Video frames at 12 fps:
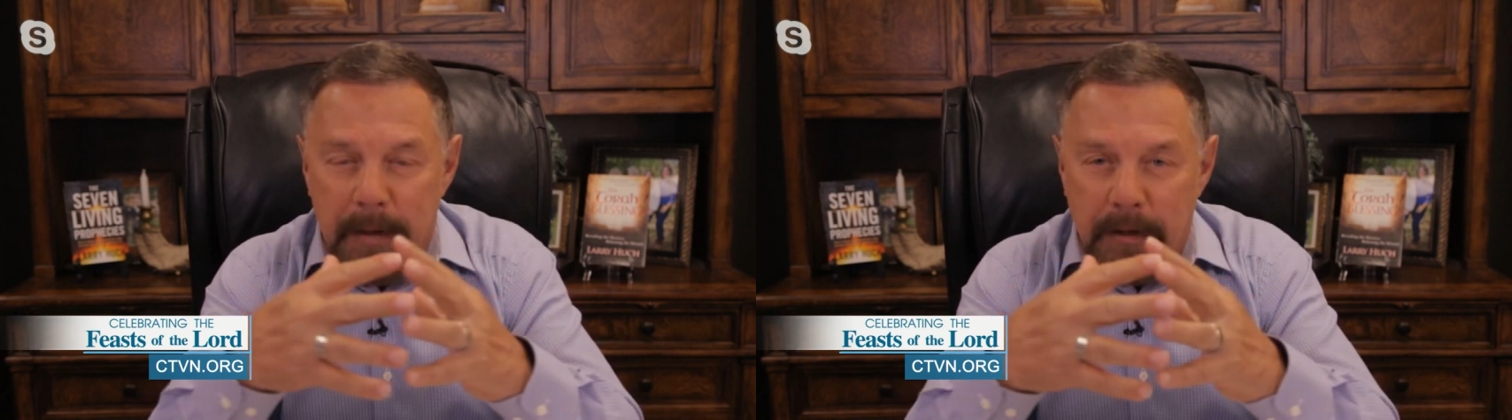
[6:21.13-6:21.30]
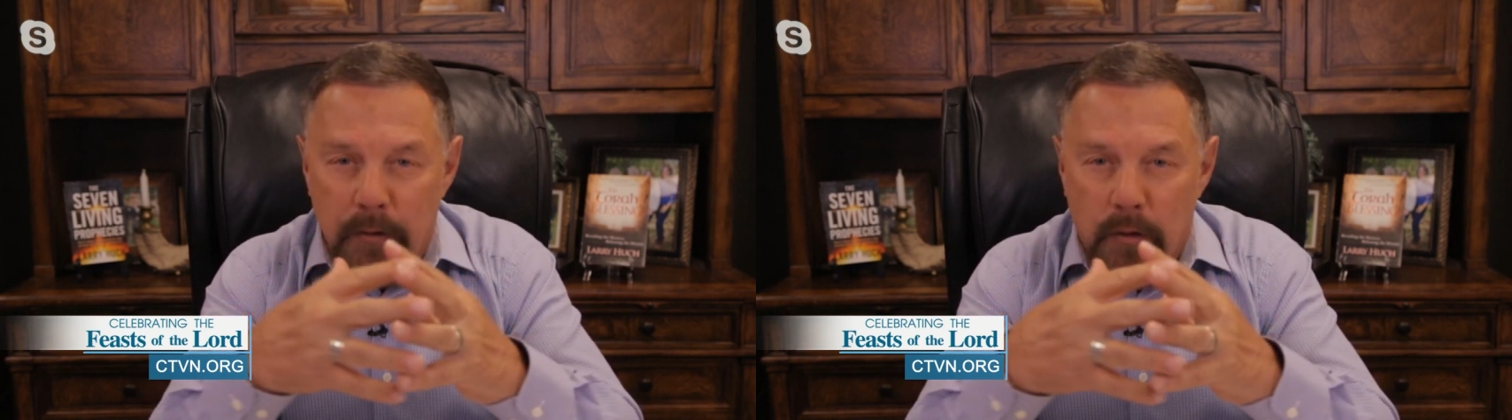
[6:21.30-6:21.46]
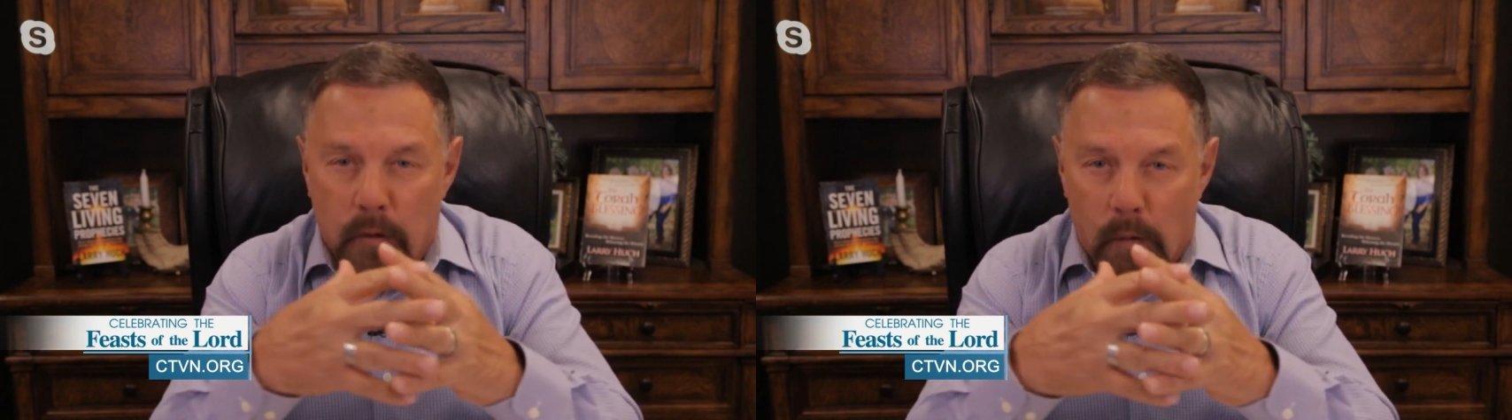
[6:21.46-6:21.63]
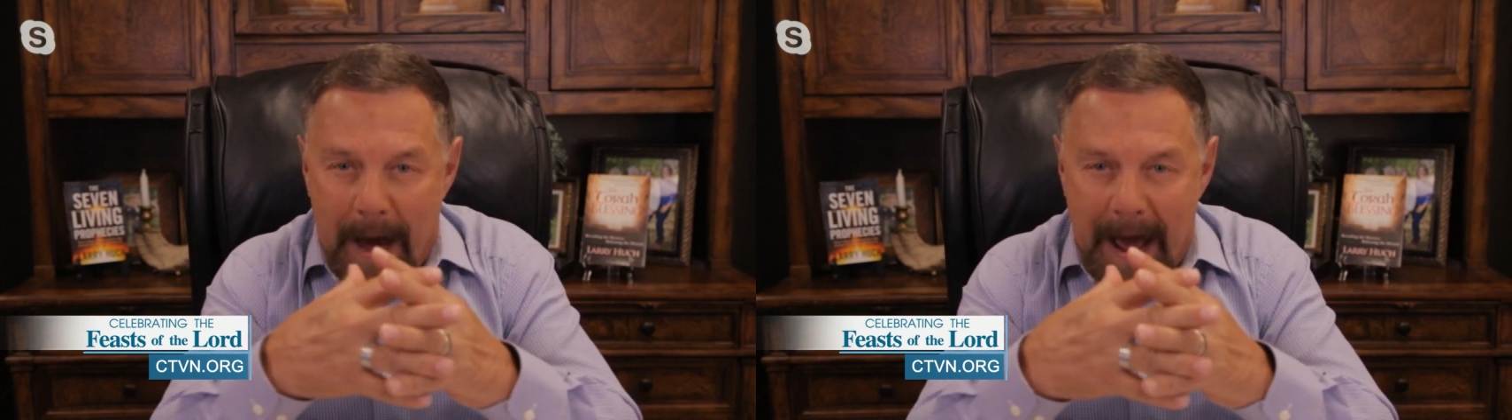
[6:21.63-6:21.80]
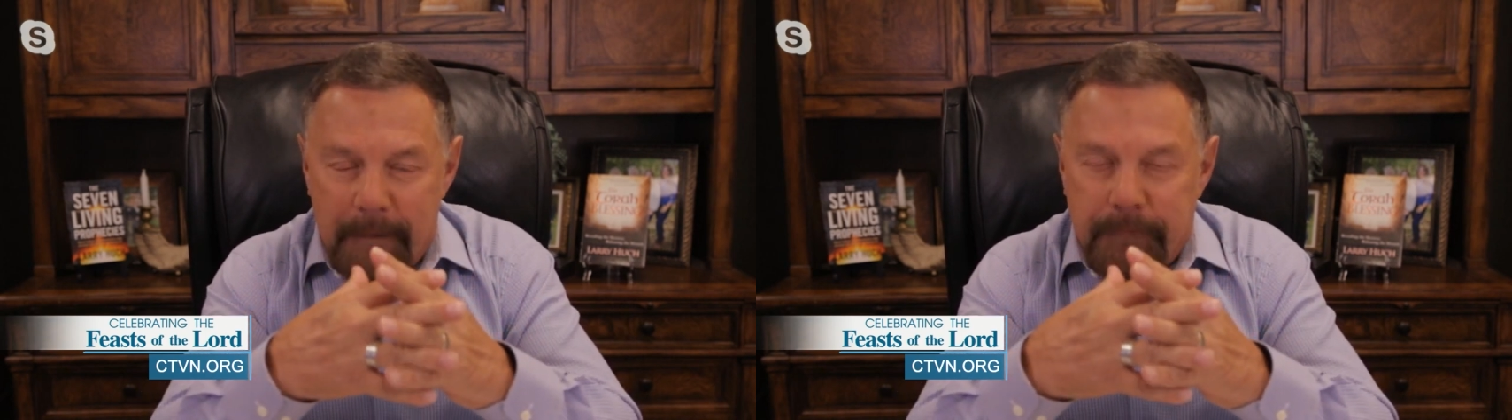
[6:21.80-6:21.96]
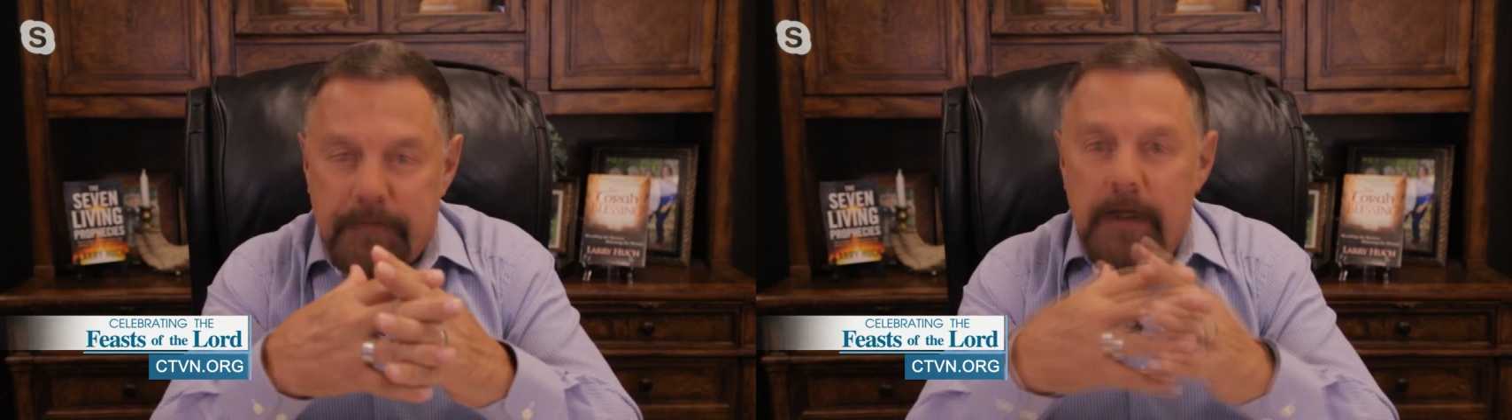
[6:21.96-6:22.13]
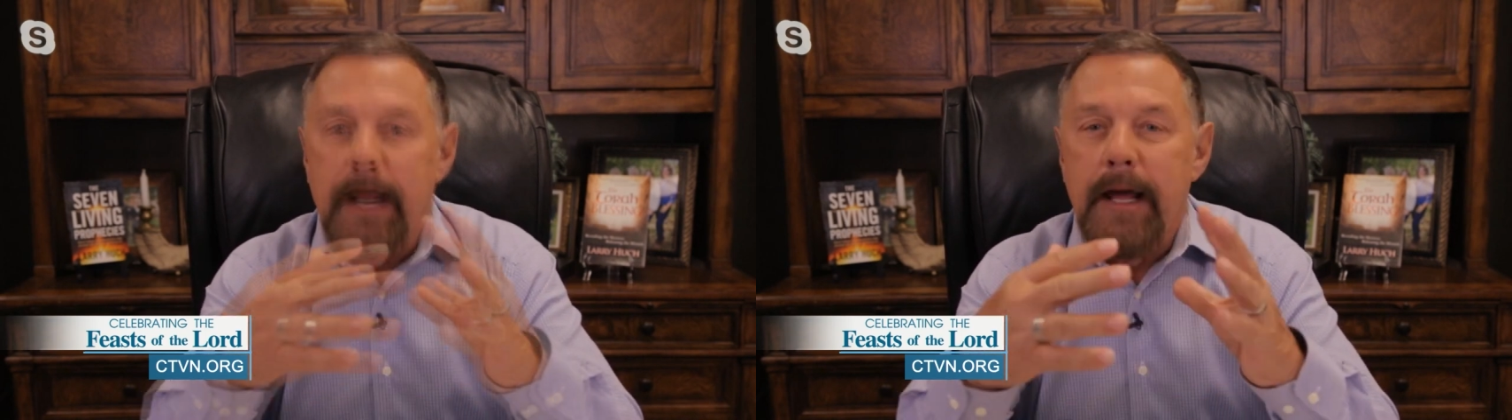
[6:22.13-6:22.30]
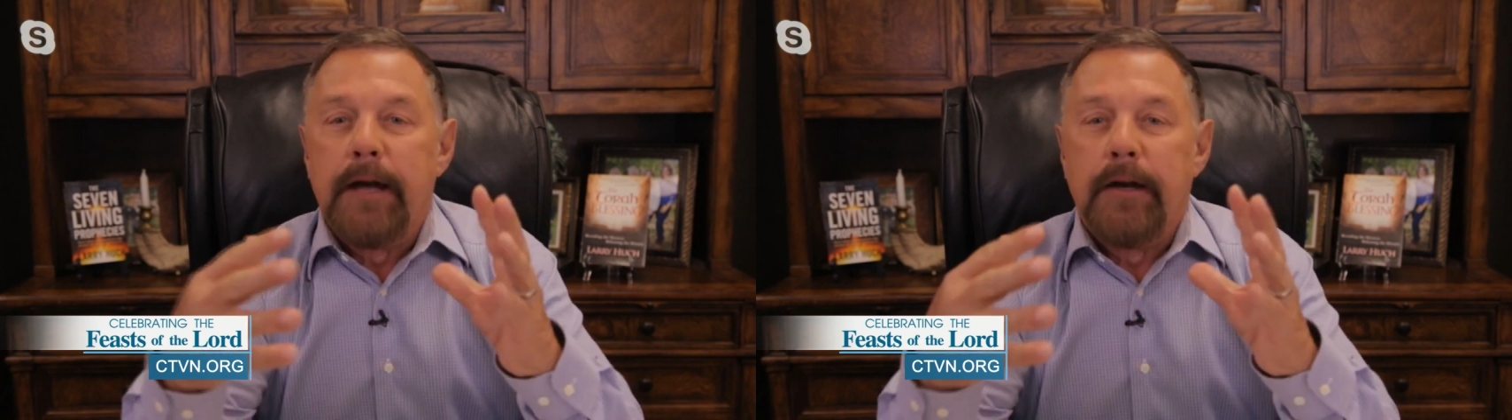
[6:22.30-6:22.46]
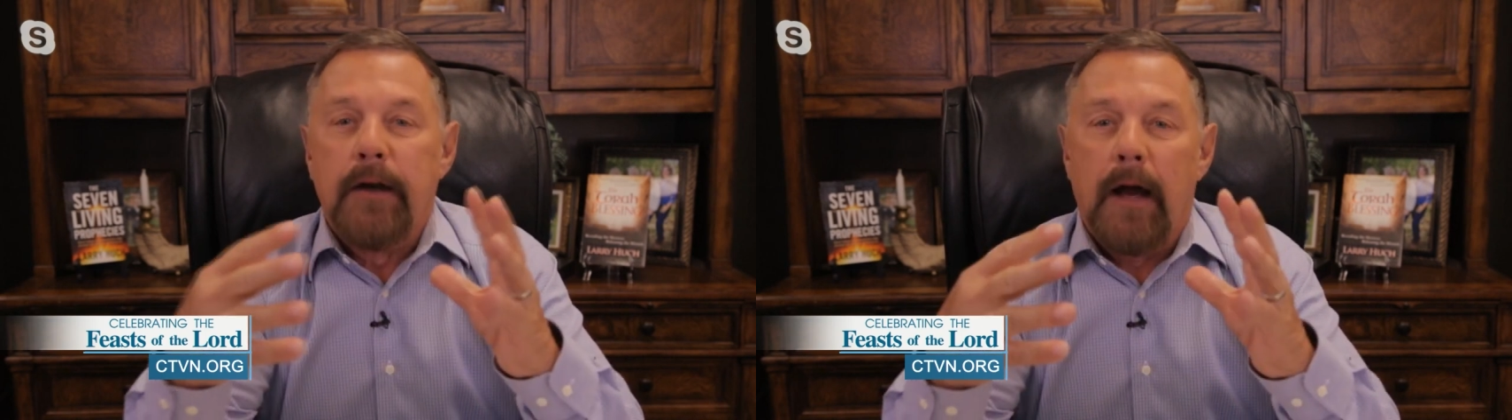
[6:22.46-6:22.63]
been grafted
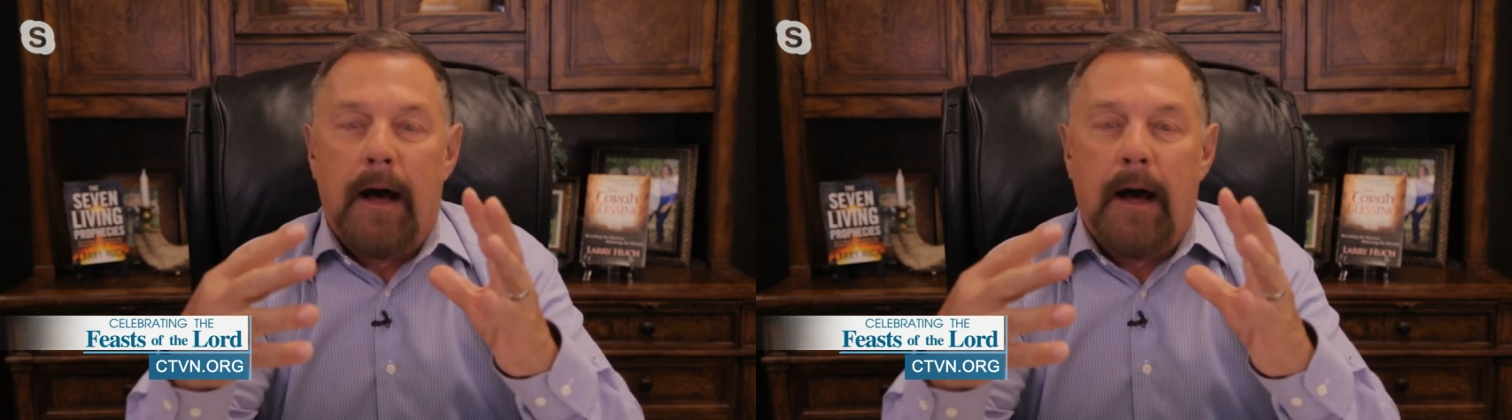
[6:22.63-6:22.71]
in.